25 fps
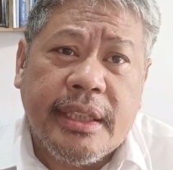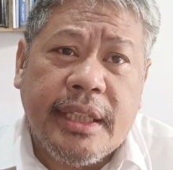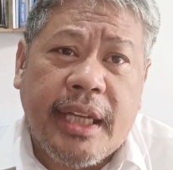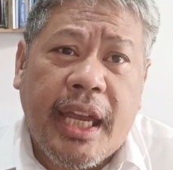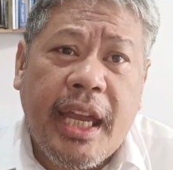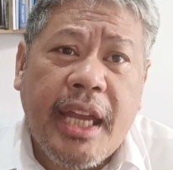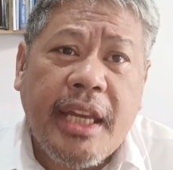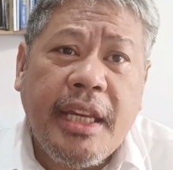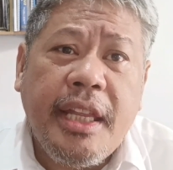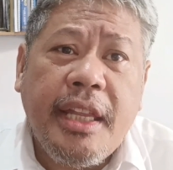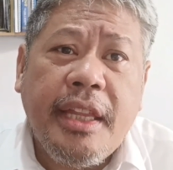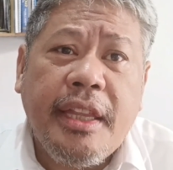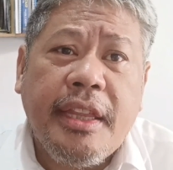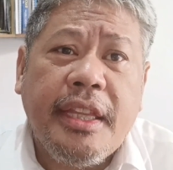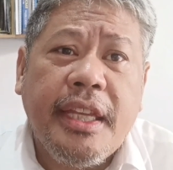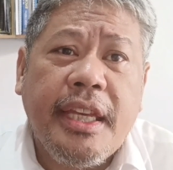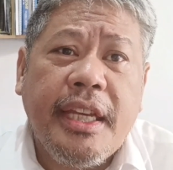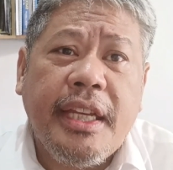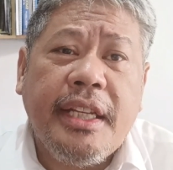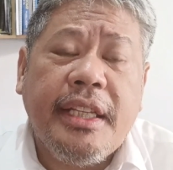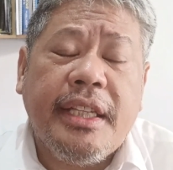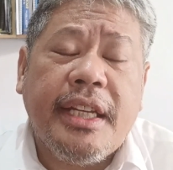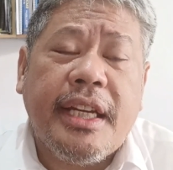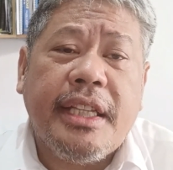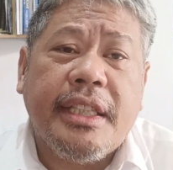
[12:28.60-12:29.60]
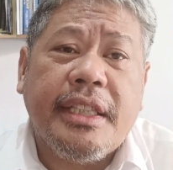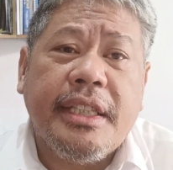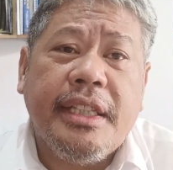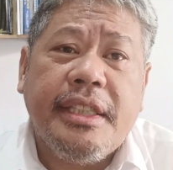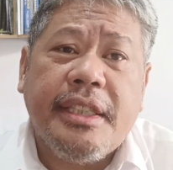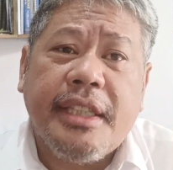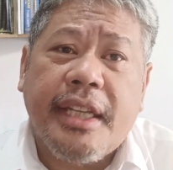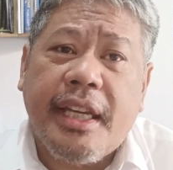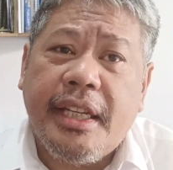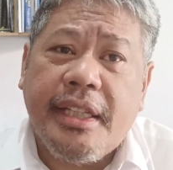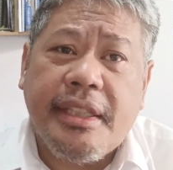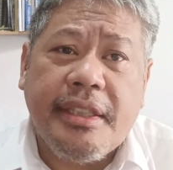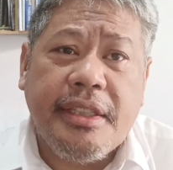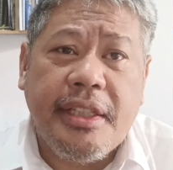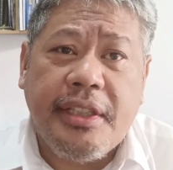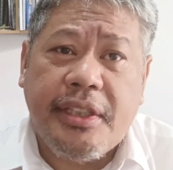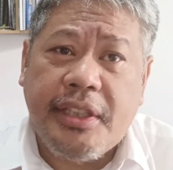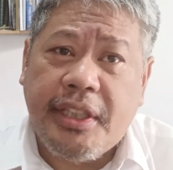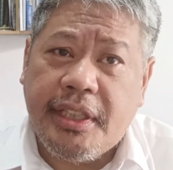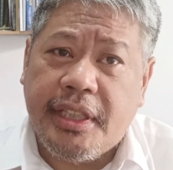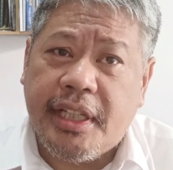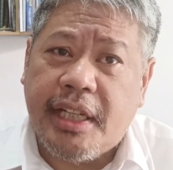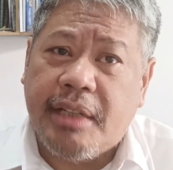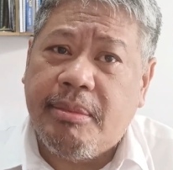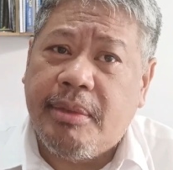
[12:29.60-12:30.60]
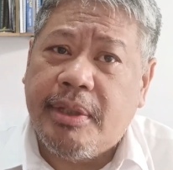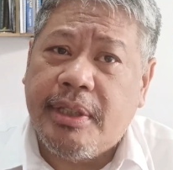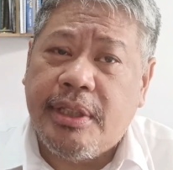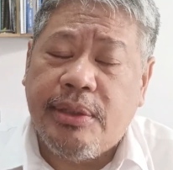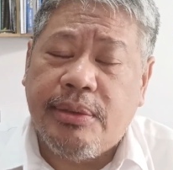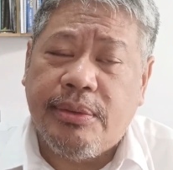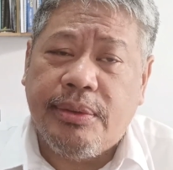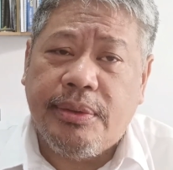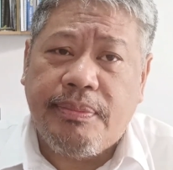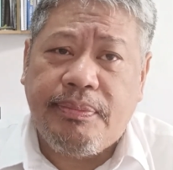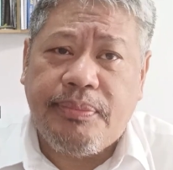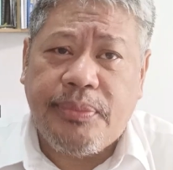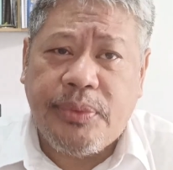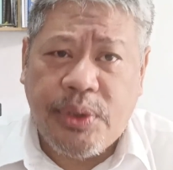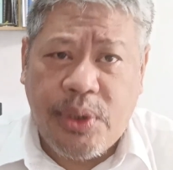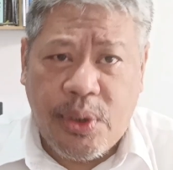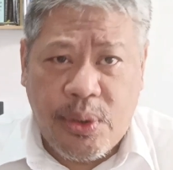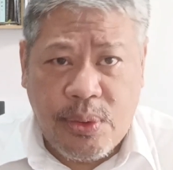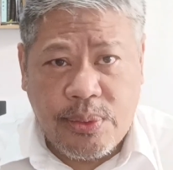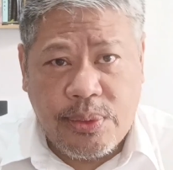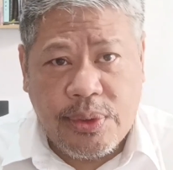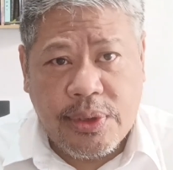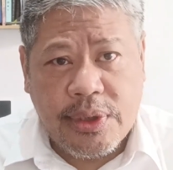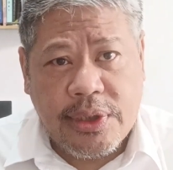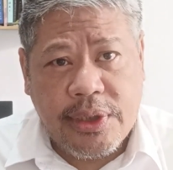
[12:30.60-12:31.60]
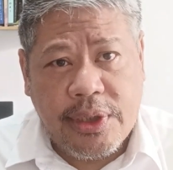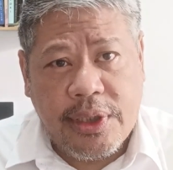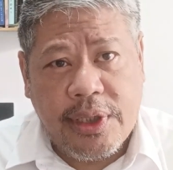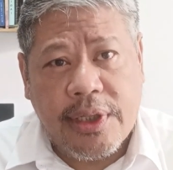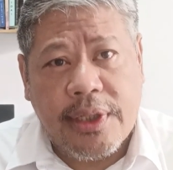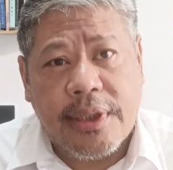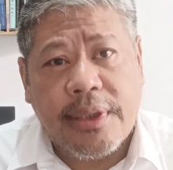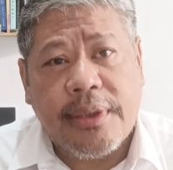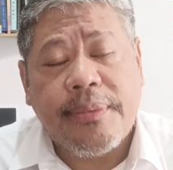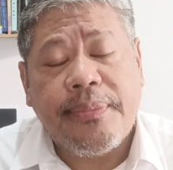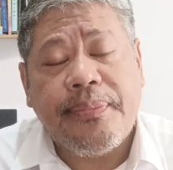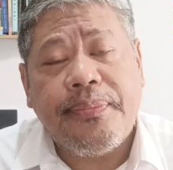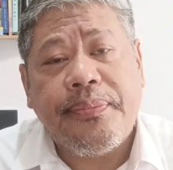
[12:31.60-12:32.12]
anything that is STCW. No, sir.